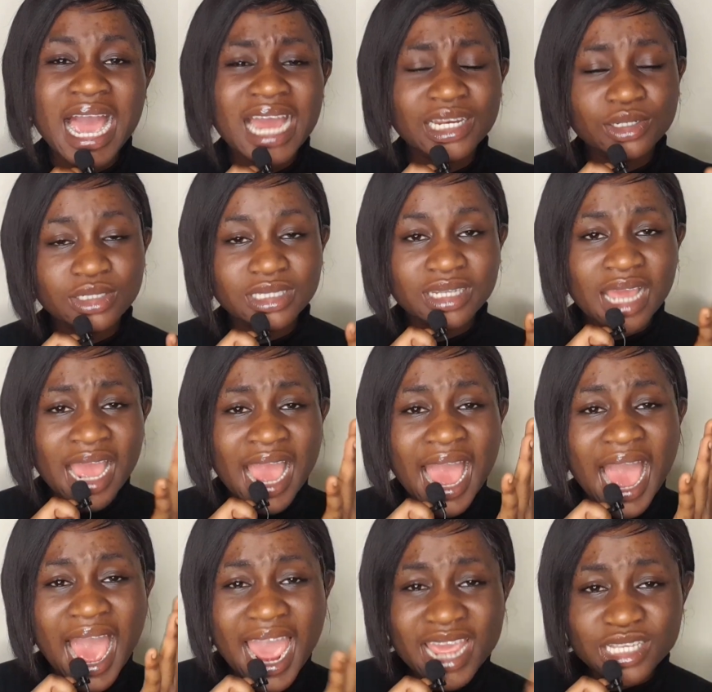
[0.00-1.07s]
And
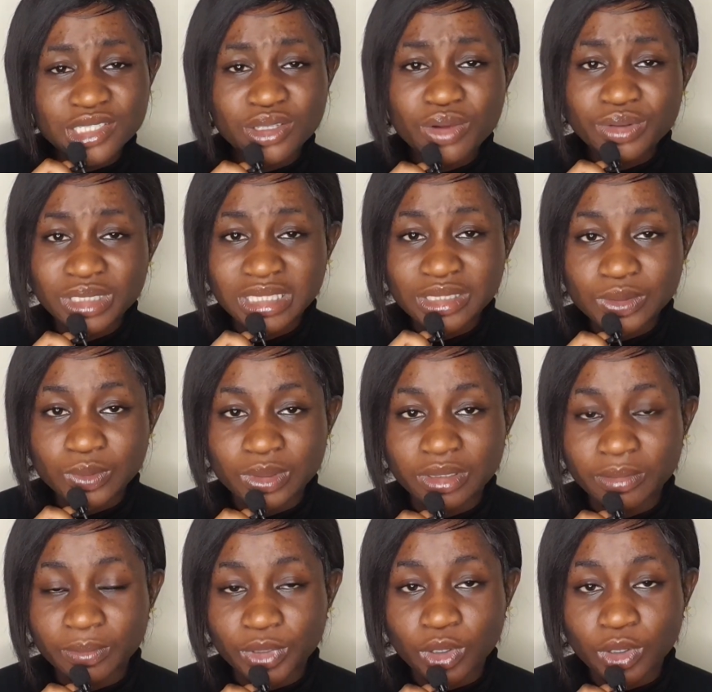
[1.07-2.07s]
I saw reasons with him,